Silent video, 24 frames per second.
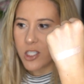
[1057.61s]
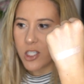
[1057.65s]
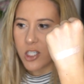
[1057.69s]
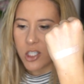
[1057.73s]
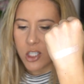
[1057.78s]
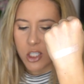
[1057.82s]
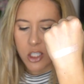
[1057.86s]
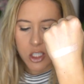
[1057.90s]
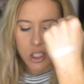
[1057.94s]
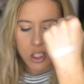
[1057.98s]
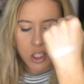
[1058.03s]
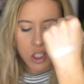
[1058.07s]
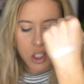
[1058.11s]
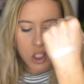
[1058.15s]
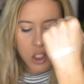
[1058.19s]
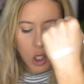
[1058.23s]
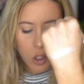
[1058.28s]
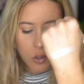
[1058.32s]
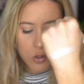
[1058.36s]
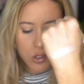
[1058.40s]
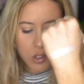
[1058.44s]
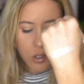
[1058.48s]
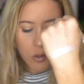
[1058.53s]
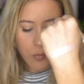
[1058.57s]
It's just
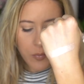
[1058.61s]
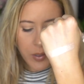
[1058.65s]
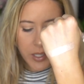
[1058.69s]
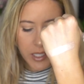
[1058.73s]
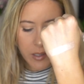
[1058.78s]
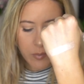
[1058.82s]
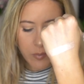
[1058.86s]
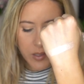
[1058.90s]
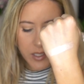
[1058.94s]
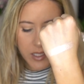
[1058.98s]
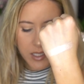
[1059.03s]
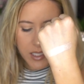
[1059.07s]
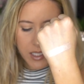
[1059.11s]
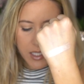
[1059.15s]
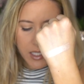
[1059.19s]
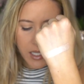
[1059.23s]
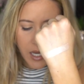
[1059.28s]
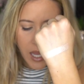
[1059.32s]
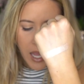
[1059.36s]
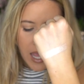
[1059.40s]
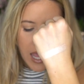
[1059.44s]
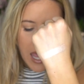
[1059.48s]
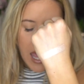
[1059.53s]
so, so pigmented,